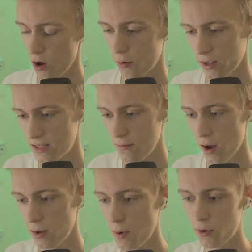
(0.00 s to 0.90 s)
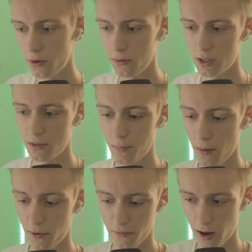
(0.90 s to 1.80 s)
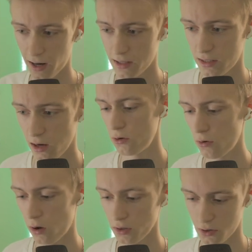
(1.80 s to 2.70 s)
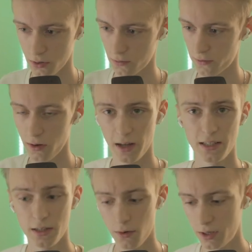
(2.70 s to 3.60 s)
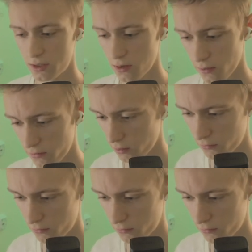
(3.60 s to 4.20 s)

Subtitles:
What I see many people do is spam effects, do all sorts of unnecessary stuff.